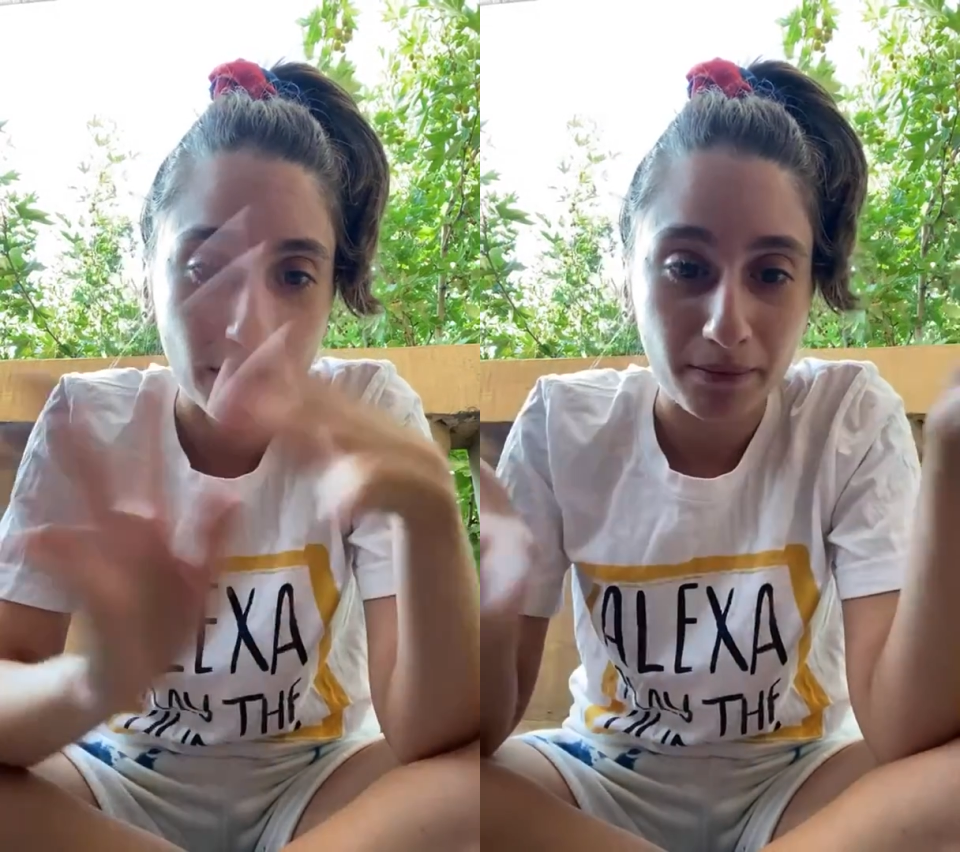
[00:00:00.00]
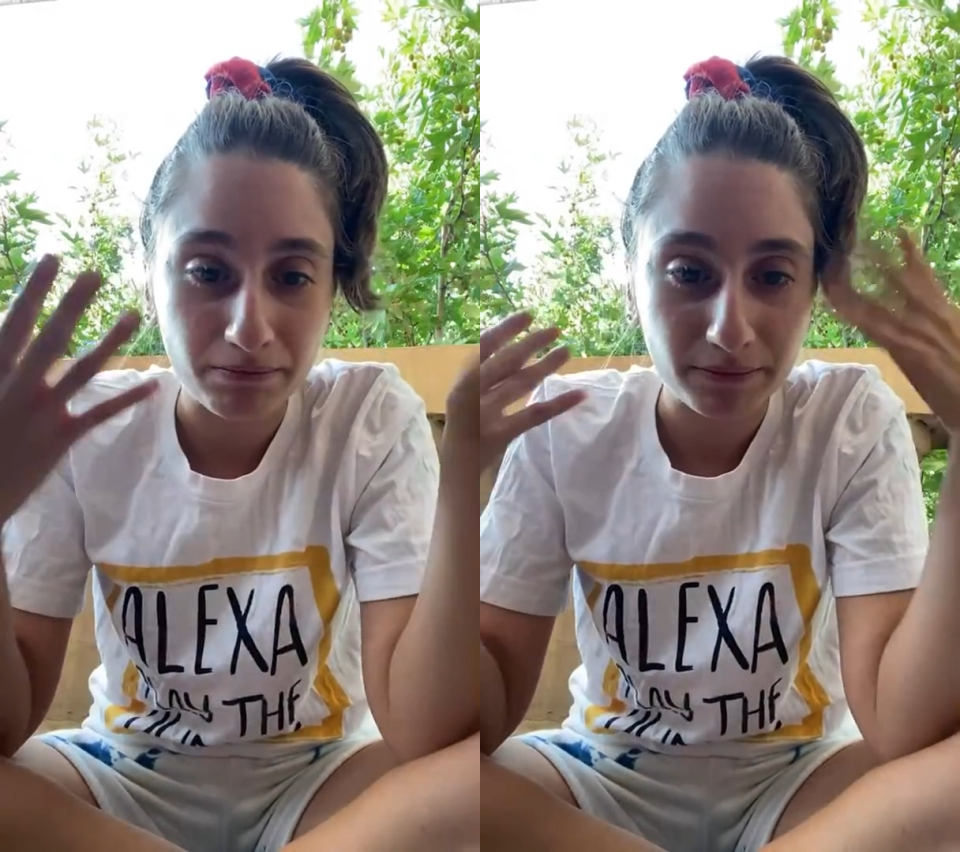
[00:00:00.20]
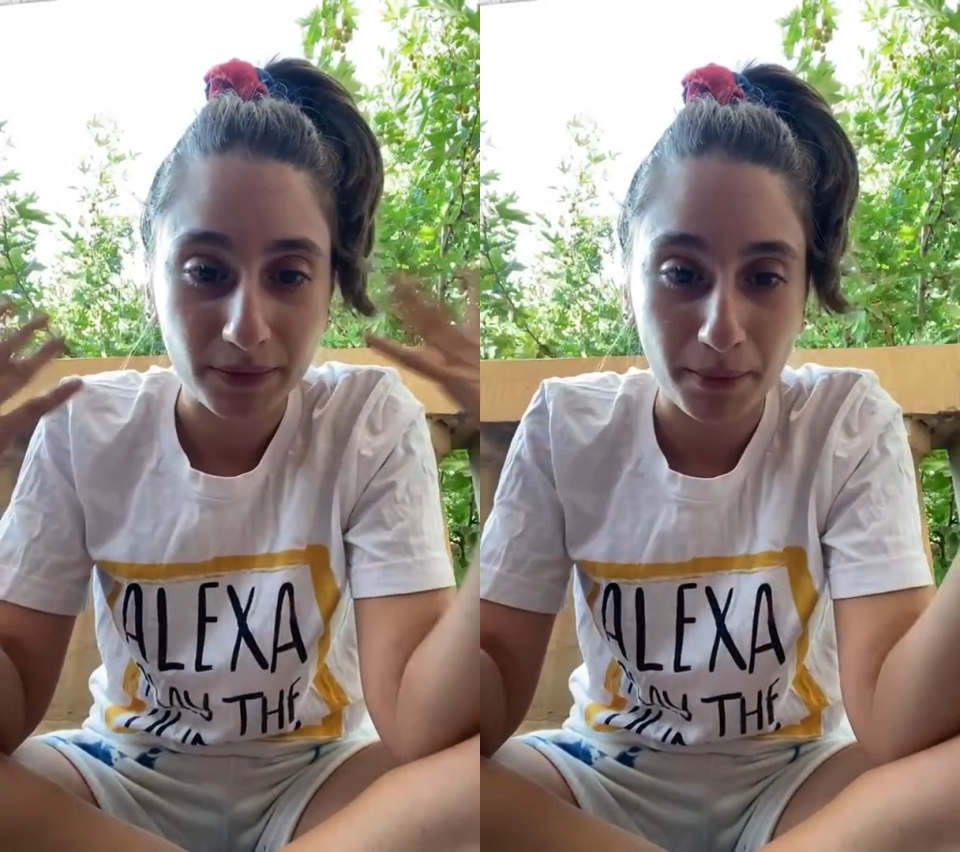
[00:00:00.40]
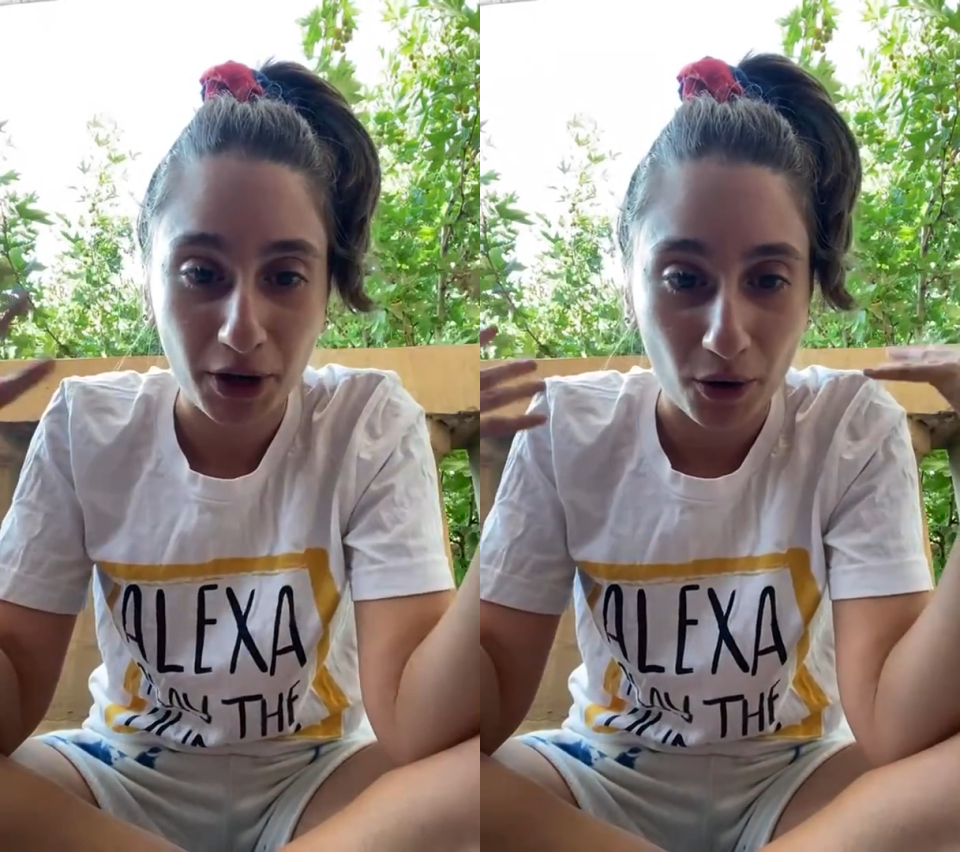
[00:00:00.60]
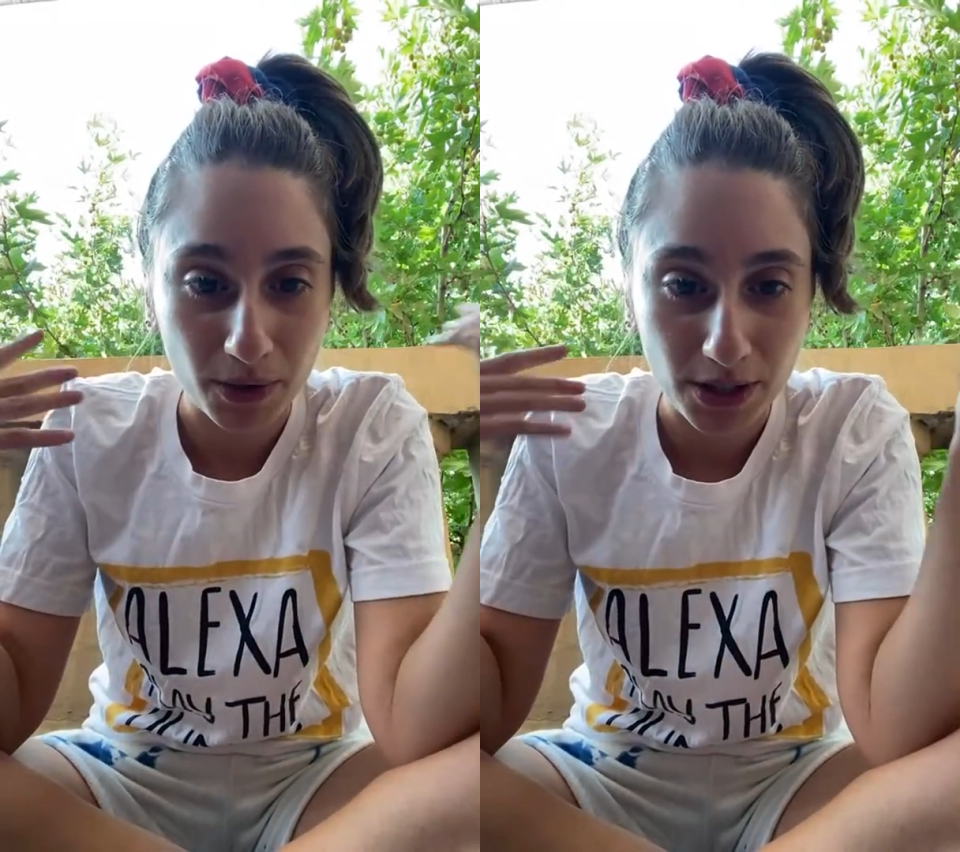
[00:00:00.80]
Let me
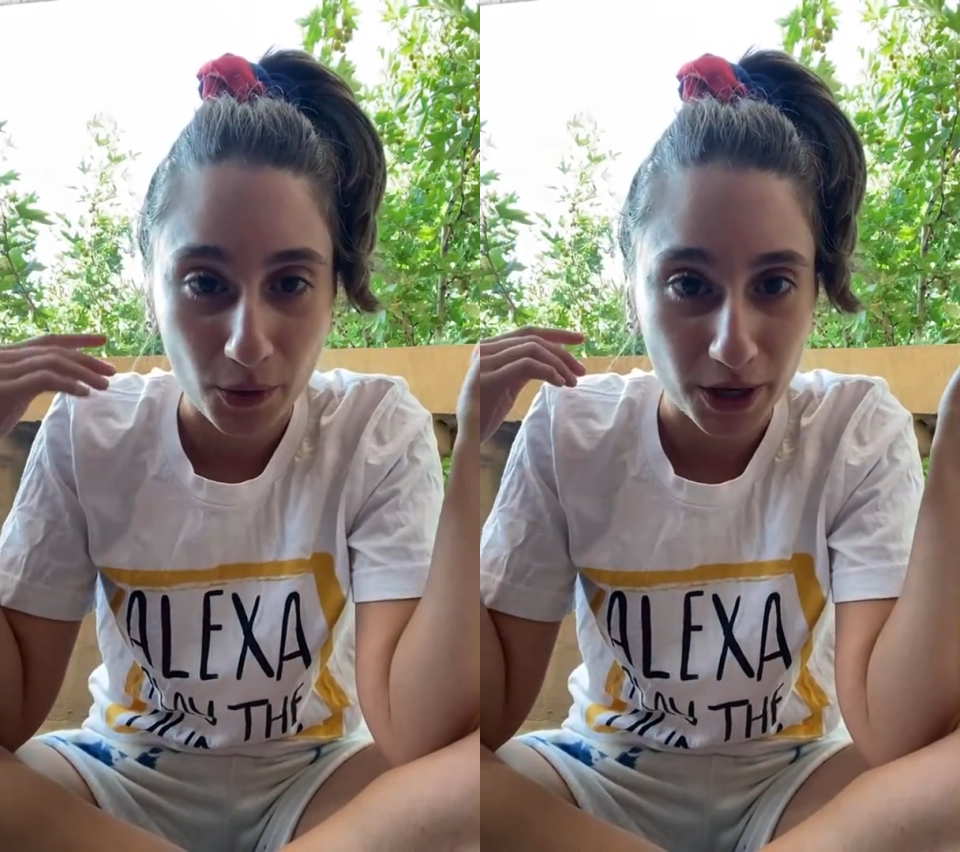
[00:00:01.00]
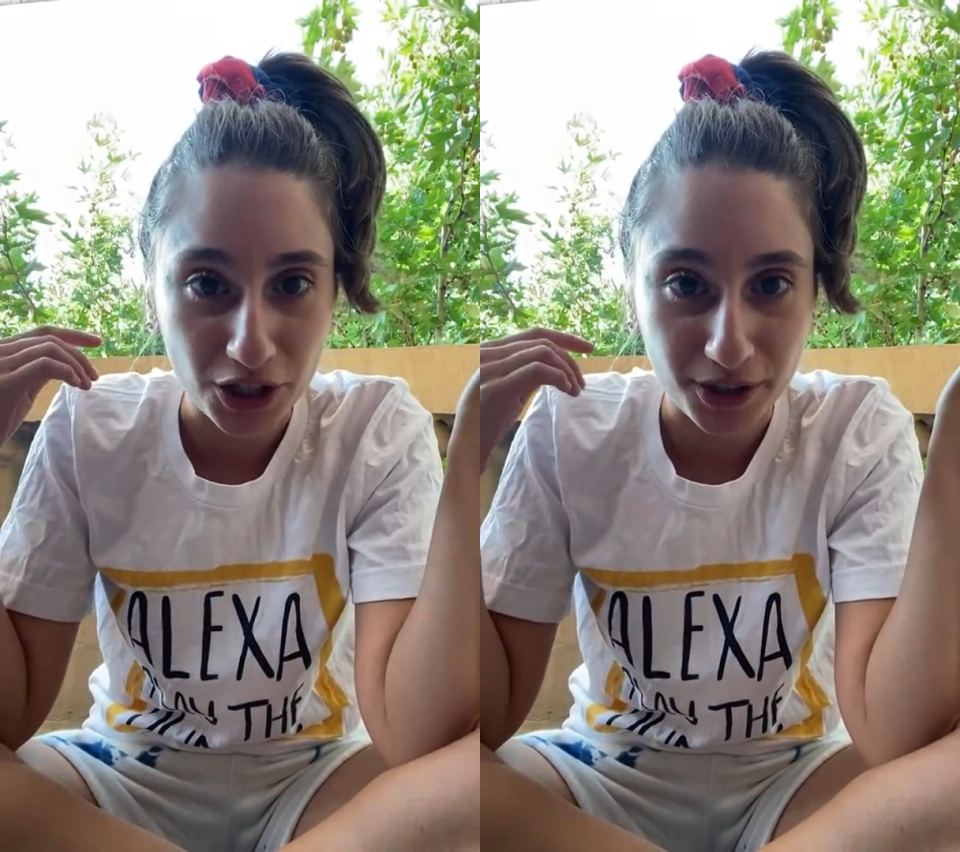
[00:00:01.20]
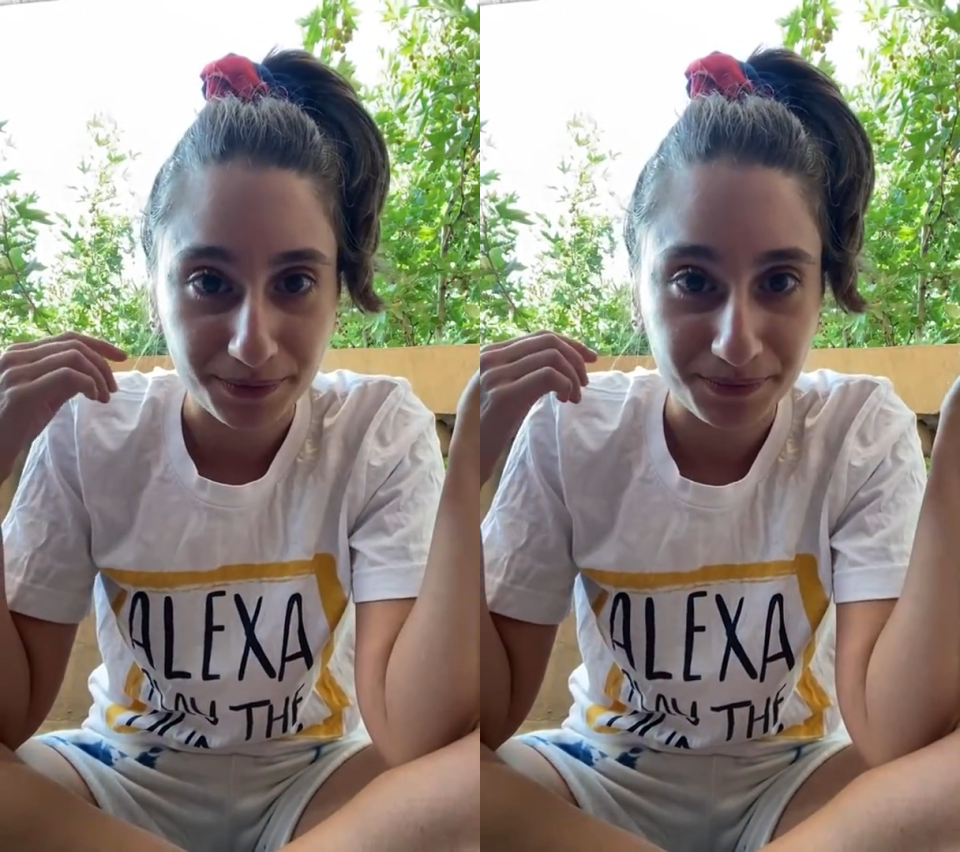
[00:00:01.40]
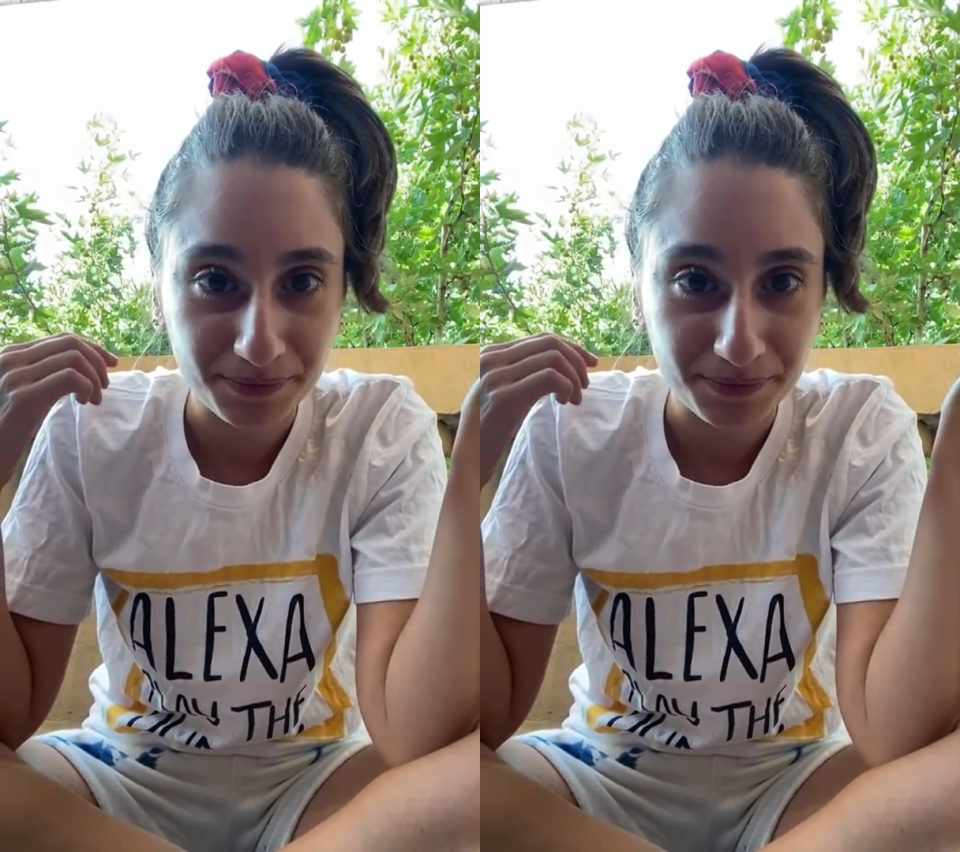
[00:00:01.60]
know. What's the question?